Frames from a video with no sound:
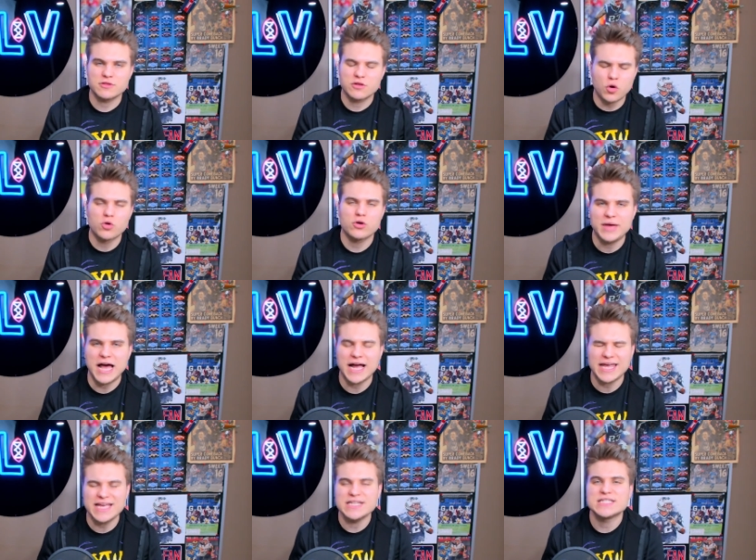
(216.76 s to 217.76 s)

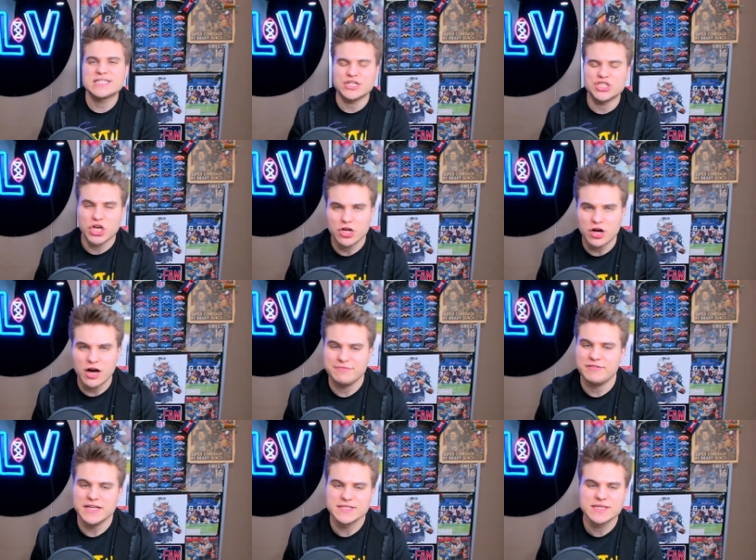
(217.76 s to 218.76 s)
quarterback in such a good
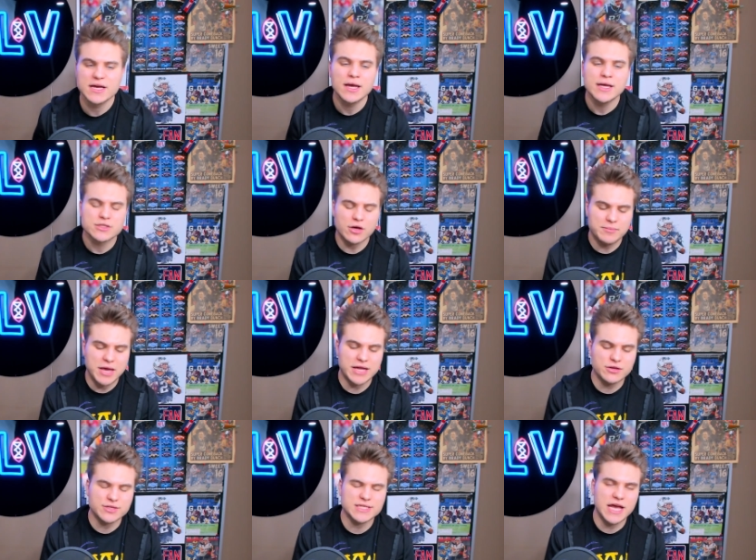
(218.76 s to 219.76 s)
offense. So
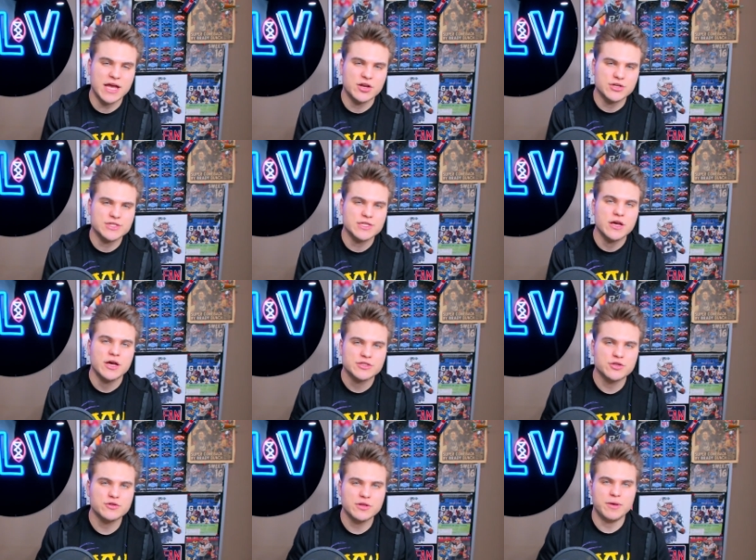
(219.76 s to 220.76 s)
Emmanuel Sanders
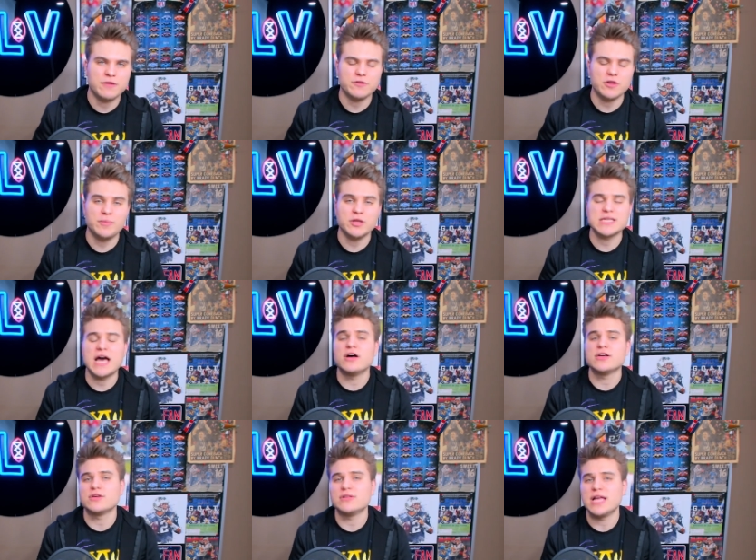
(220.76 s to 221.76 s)
to the Buffalo Bills. I
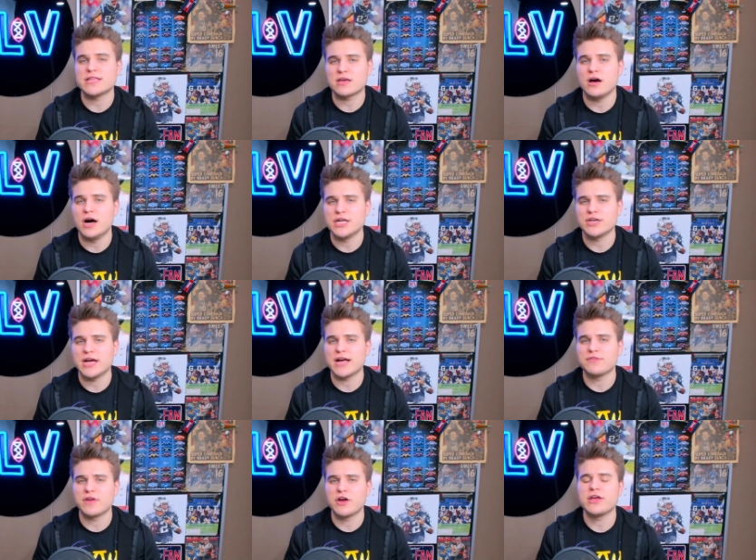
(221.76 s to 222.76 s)
also like the
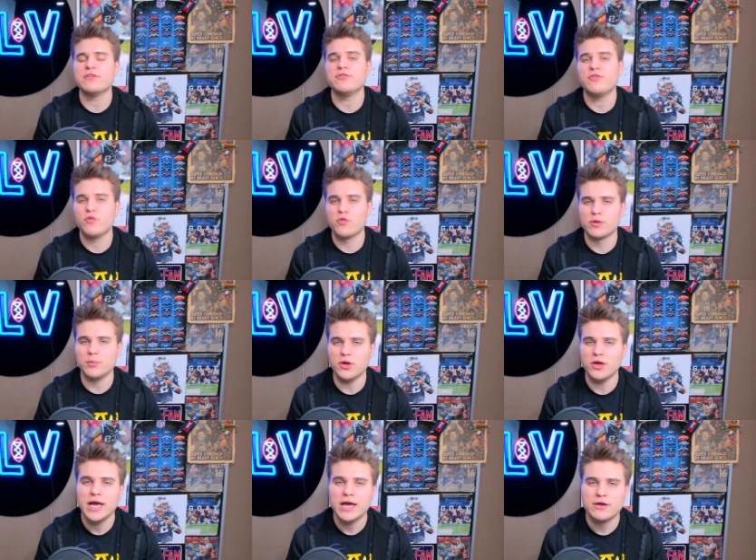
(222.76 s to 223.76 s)
contract, very
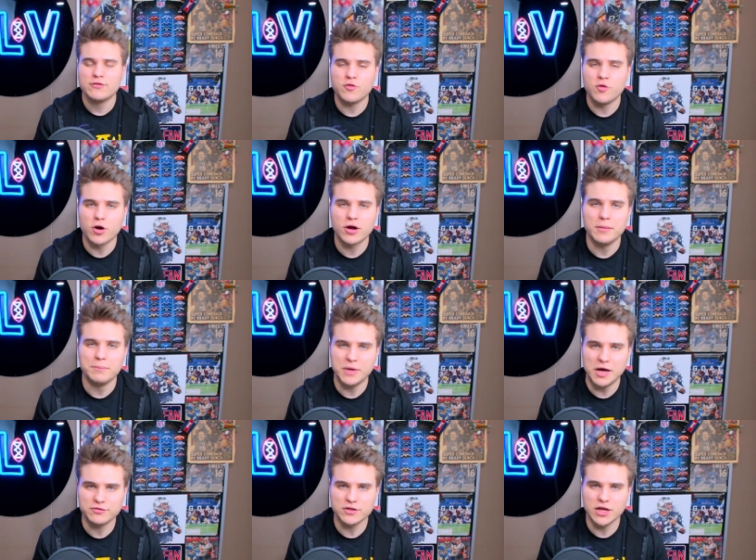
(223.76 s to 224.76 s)
affordable for
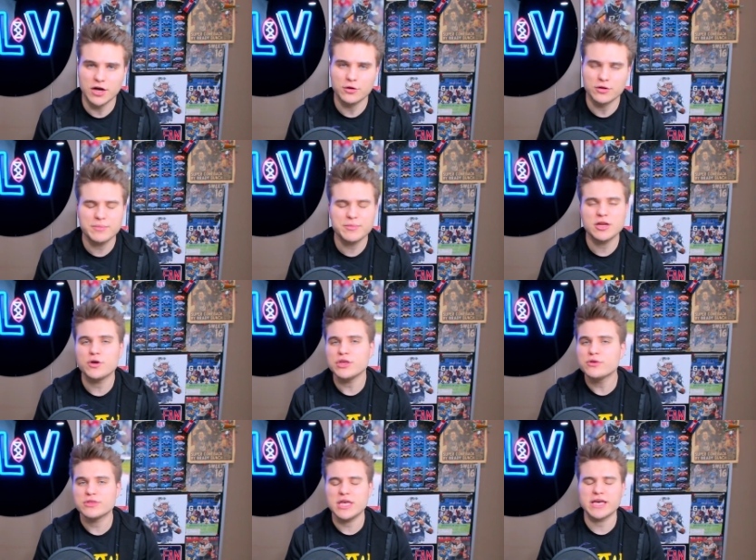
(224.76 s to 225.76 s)
Buffalo. Let me know what
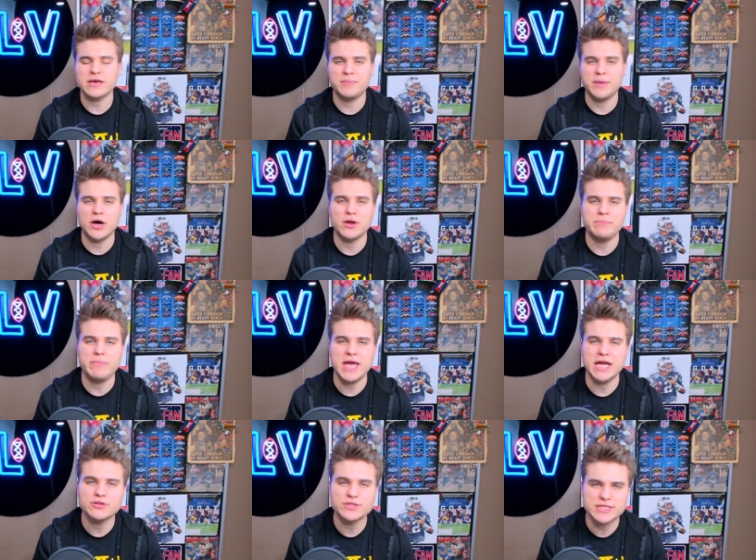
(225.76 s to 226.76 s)
you think about
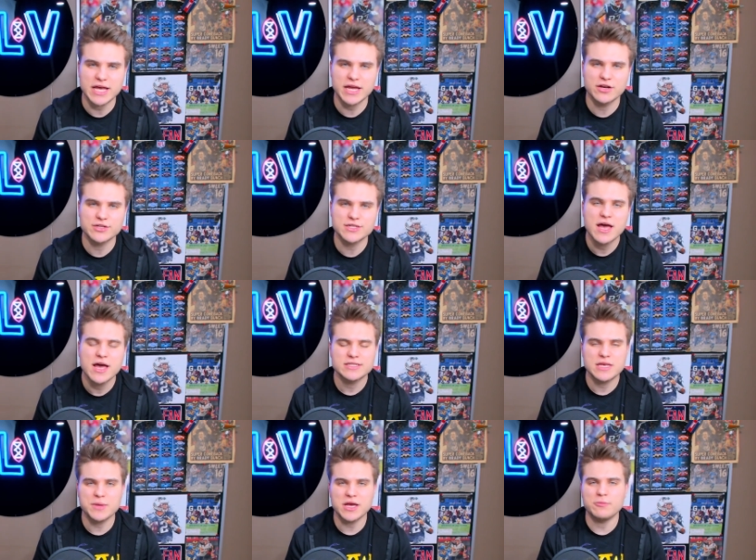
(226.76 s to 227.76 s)
Emmanuel Sanders
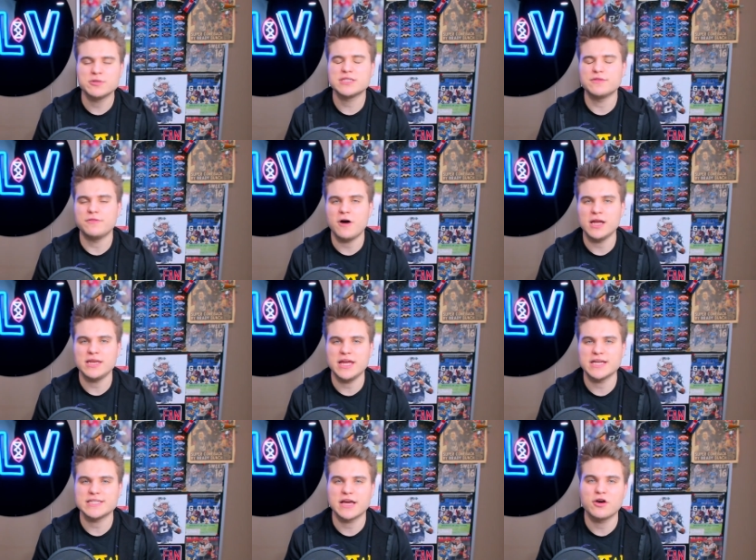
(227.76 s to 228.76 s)
teaming up with Stefon
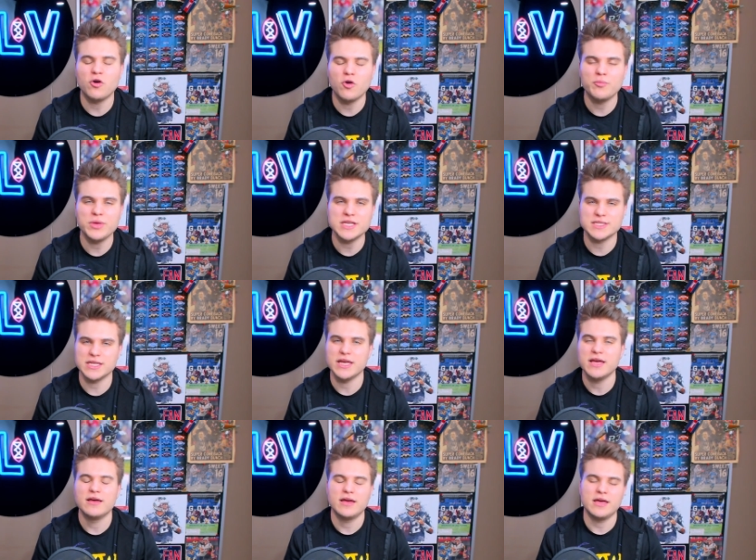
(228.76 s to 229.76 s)
Diggs and Cole
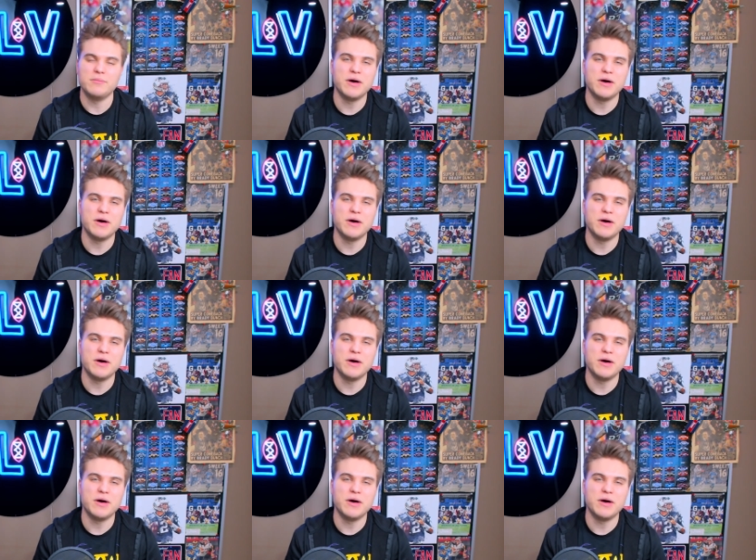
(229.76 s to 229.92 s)
Beasley in